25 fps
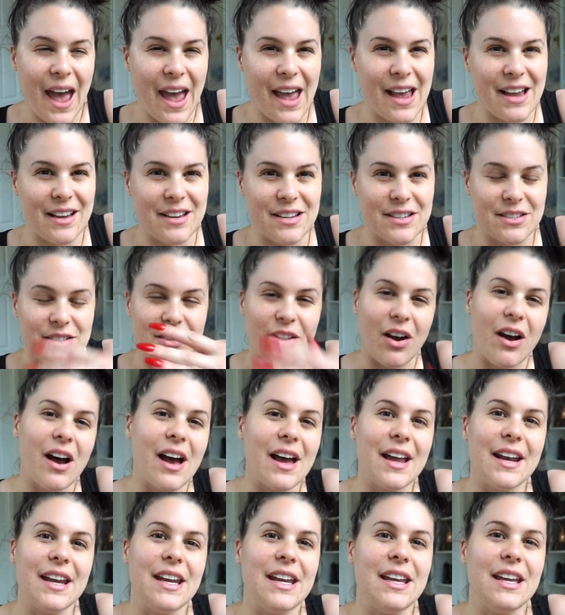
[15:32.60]

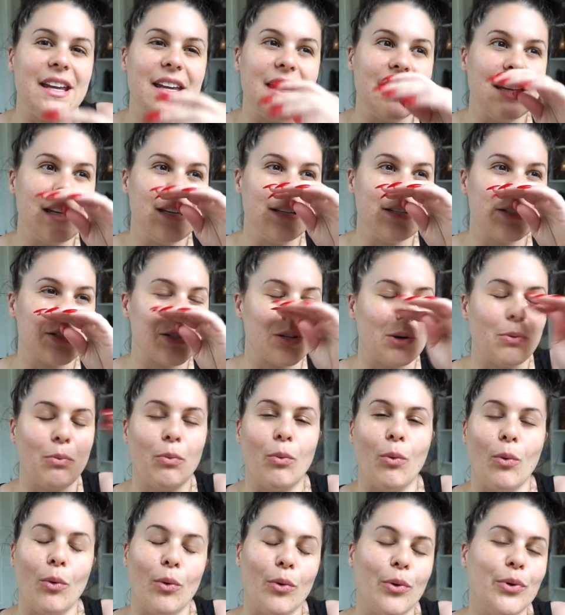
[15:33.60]
anxiety
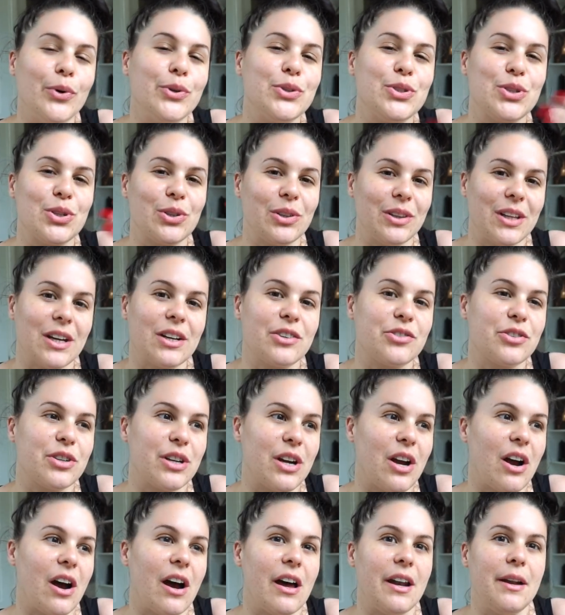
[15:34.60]
towards your
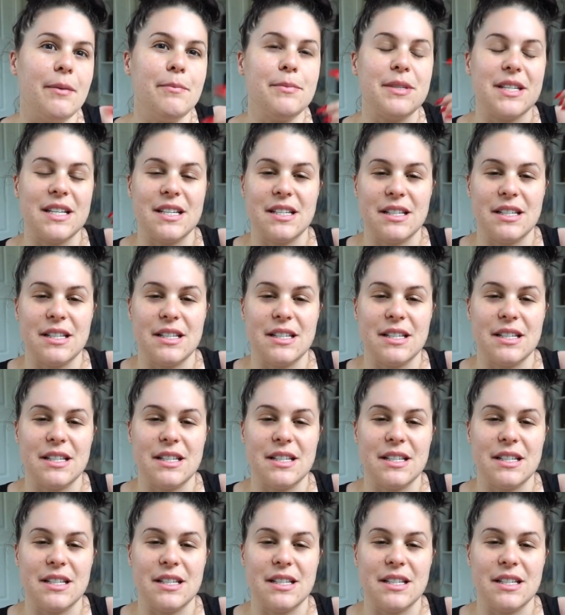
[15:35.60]
luxury items,